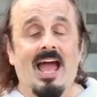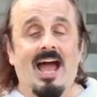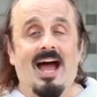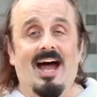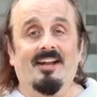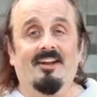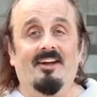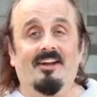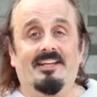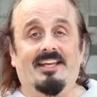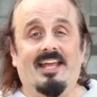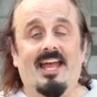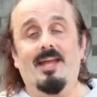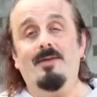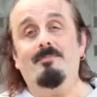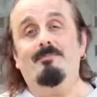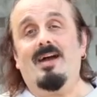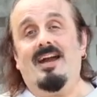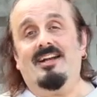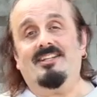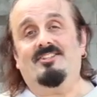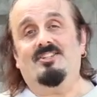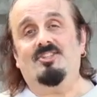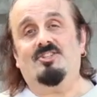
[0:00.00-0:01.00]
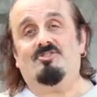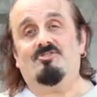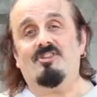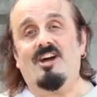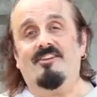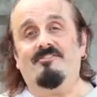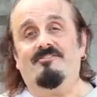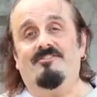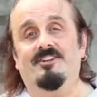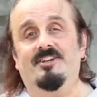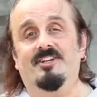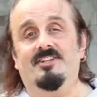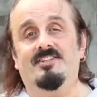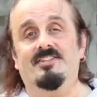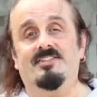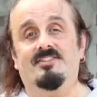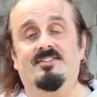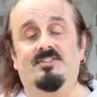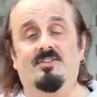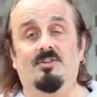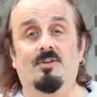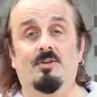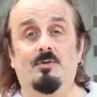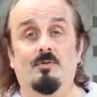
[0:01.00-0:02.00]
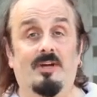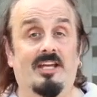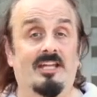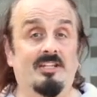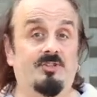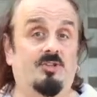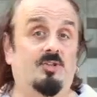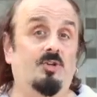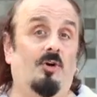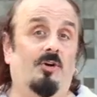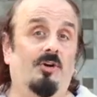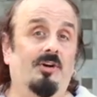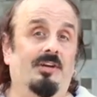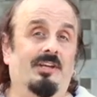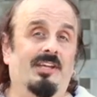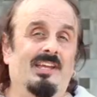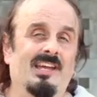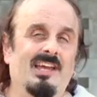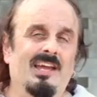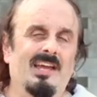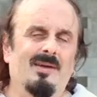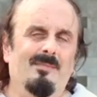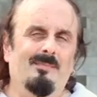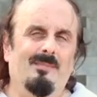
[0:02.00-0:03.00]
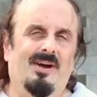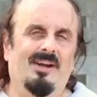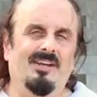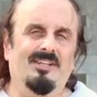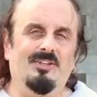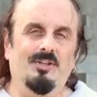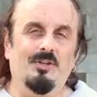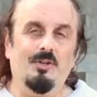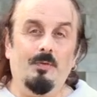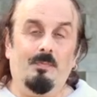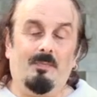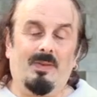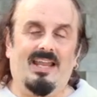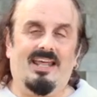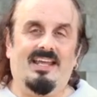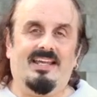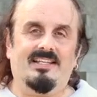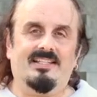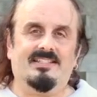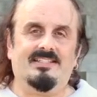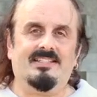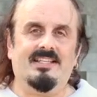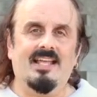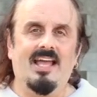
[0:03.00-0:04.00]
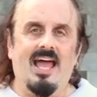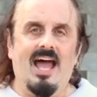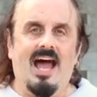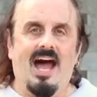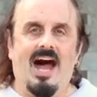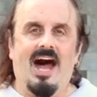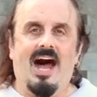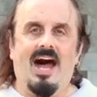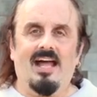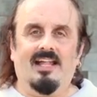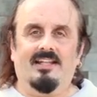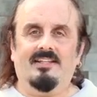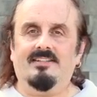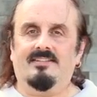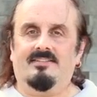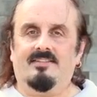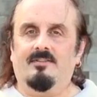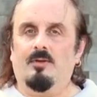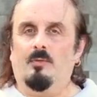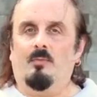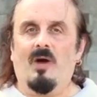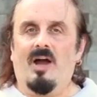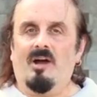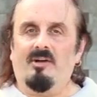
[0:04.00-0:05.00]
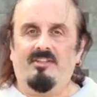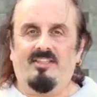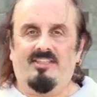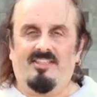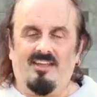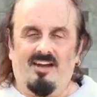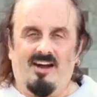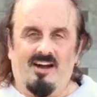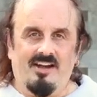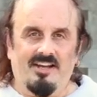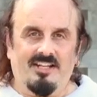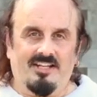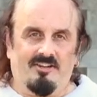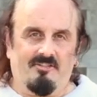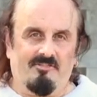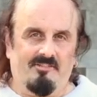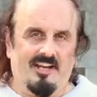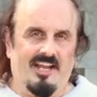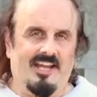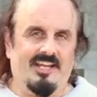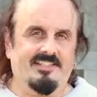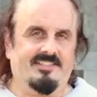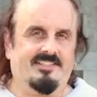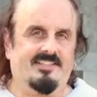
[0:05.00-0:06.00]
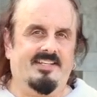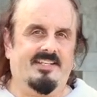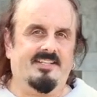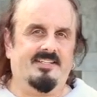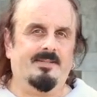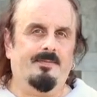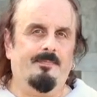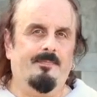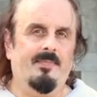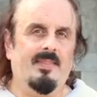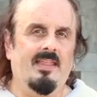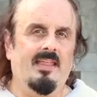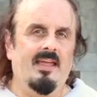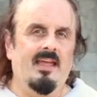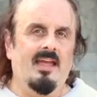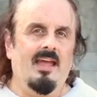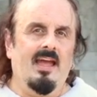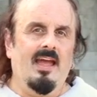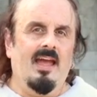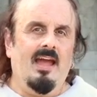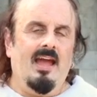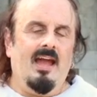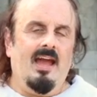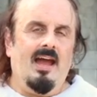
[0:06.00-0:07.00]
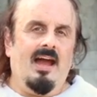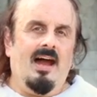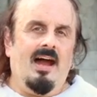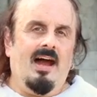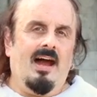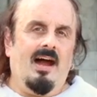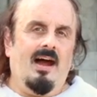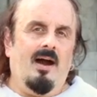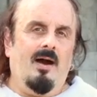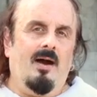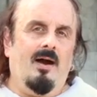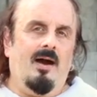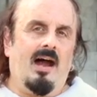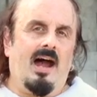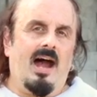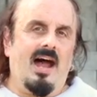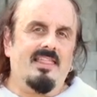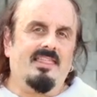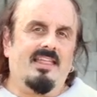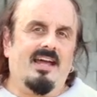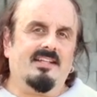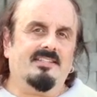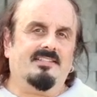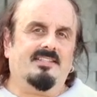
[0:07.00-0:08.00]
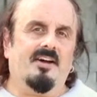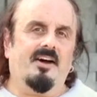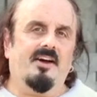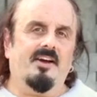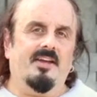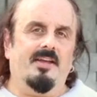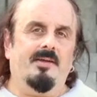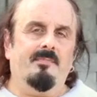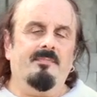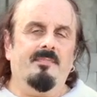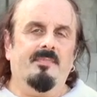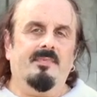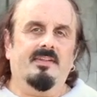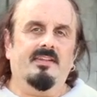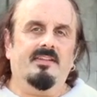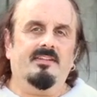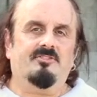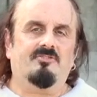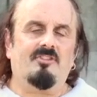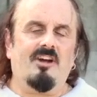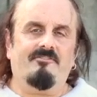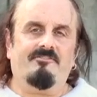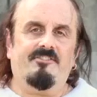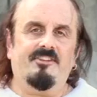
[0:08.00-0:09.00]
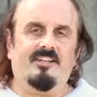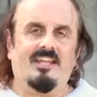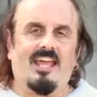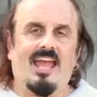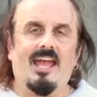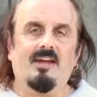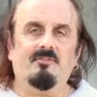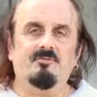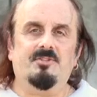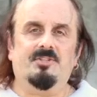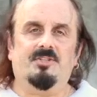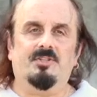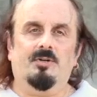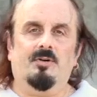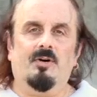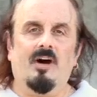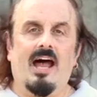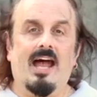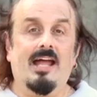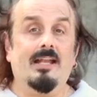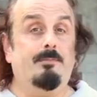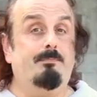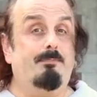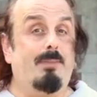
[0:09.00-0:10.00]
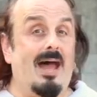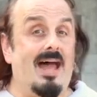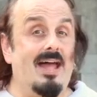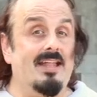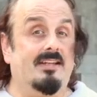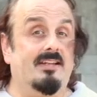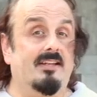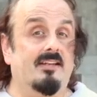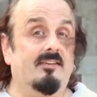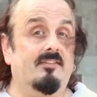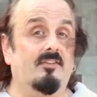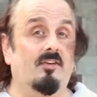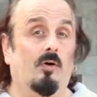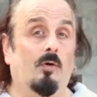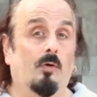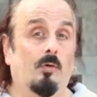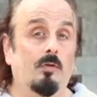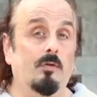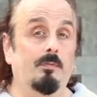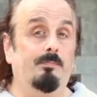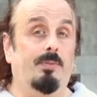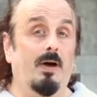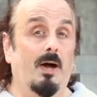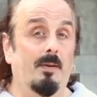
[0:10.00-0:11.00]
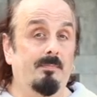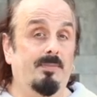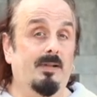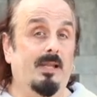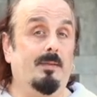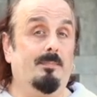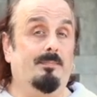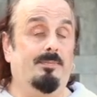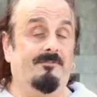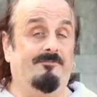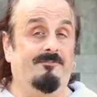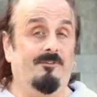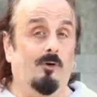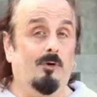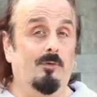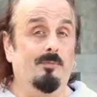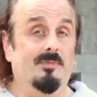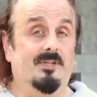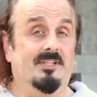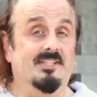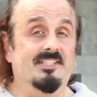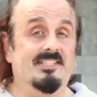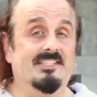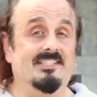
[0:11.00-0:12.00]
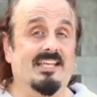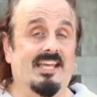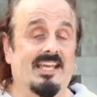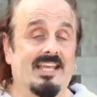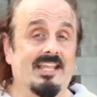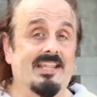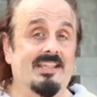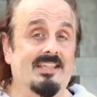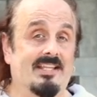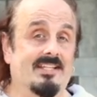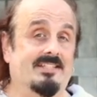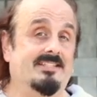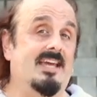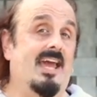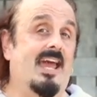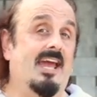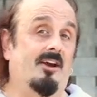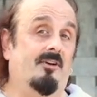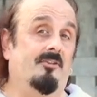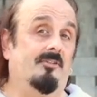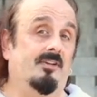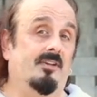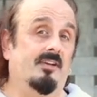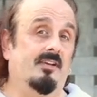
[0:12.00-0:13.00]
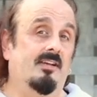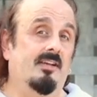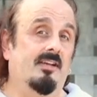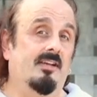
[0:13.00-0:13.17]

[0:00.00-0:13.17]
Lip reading: And I came back to Stratford to enjoy my new place and the wealth that I'd created. At that time, Stratford Council had banned all public performance in the town.